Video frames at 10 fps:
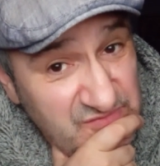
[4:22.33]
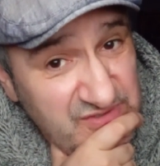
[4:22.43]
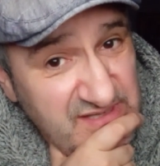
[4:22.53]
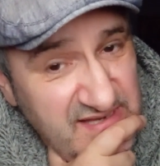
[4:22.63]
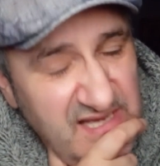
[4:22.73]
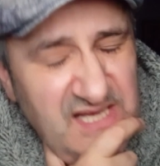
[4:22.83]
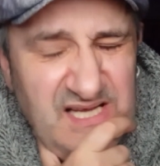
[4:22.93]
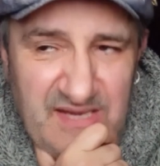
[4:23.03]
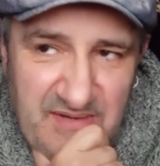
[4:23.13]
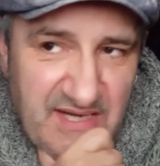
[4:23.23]
Really?
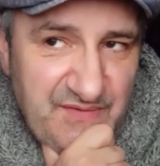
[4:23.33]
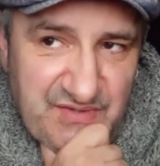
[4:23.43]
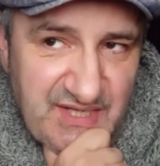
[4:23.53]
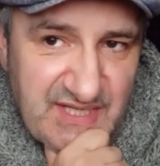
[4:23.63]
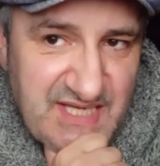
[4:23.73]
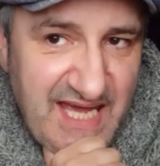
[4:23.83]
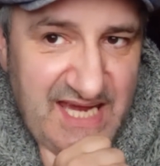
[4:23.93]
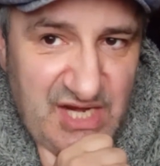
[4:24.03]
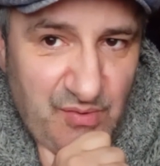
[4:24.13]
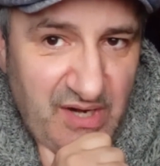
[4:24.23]
I don't think
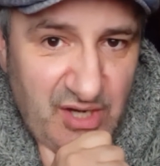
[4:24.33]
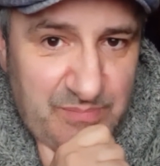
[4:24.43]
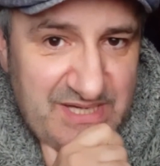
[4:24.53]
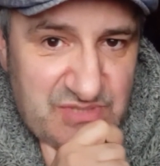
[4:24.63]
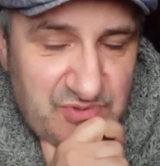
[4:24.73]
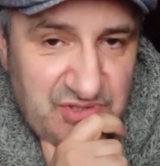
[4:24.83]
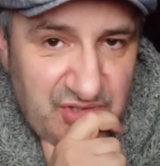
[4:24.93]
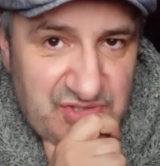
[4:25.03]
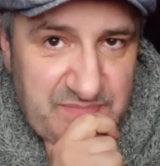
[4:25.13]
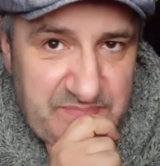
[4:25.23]
Haney or Lopez would
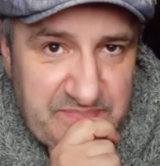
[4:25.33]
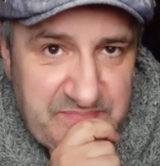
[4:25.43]
dodge him.